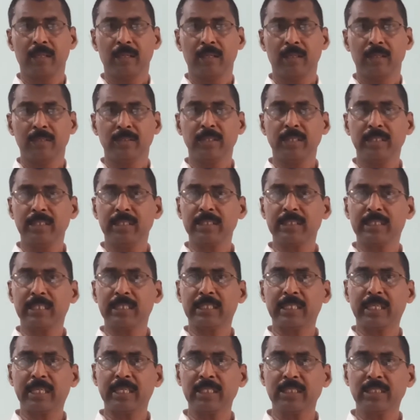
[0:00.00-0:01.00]
So in the
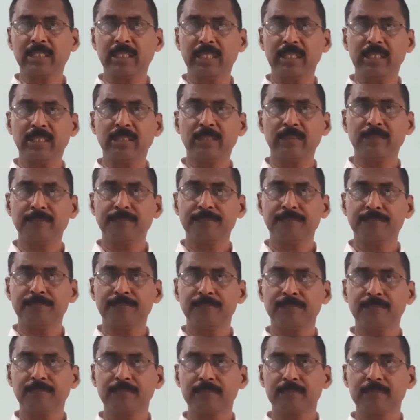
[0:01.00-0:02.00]
tetrad stage,
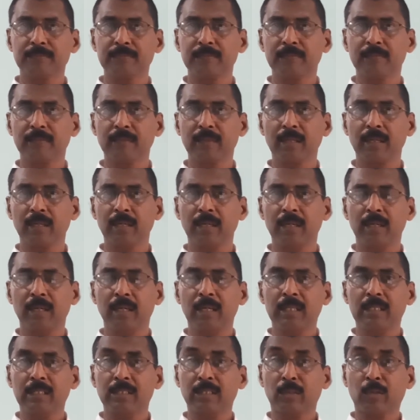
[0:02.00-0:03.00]

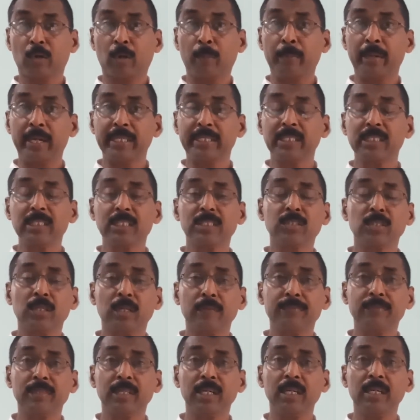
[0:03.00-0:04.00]
the chromatids
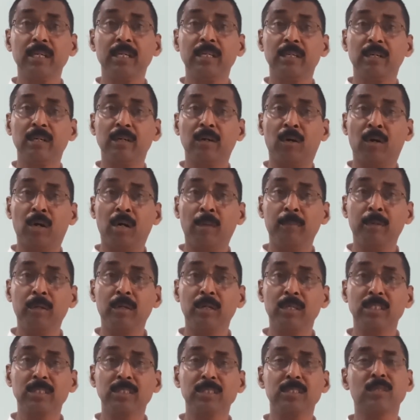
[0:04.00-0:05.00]
of the
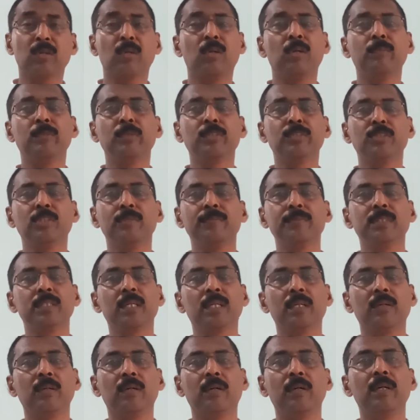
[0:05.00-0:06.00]
homologous chromosomes
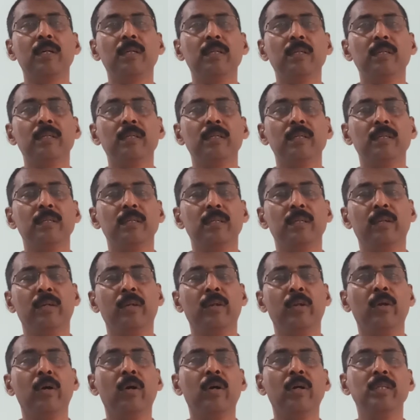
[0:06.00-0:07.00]
are called
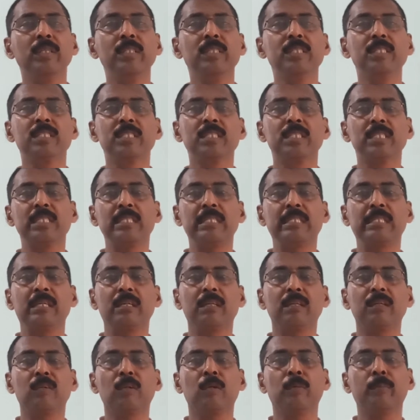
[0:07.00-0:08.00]

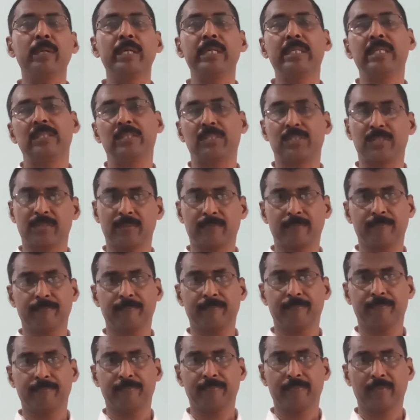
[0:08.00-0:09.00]
non-sister chromatids.
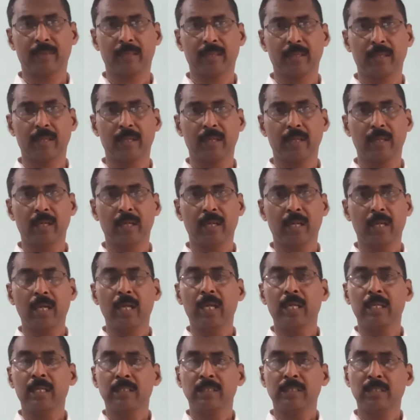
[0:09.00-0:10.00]

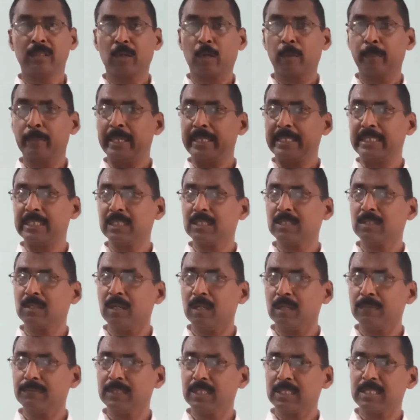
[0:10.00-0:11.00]
The chromatids
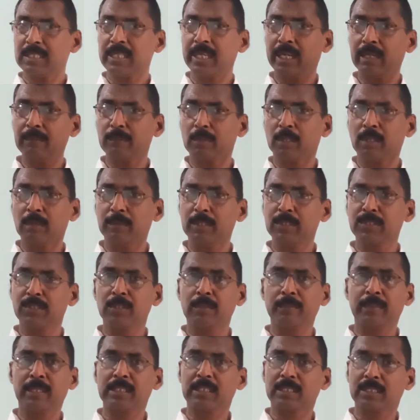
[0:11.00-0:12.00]
of the same
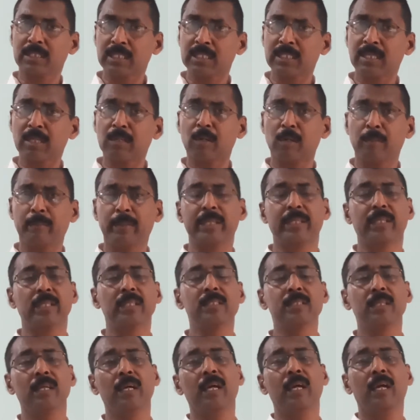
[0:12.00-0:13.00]
chromosome are the sister
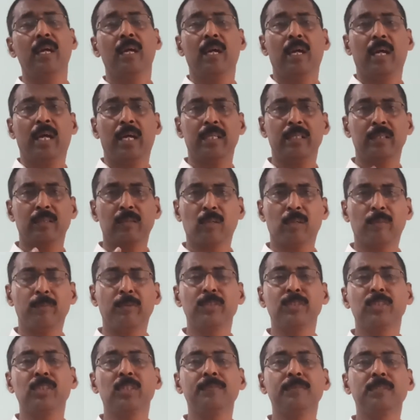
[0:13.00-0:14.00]
chromatids, and the
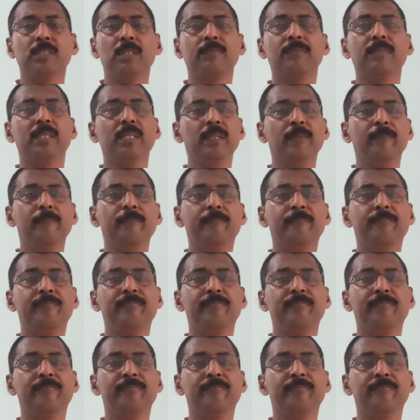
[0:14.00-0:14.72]
chromosomes of the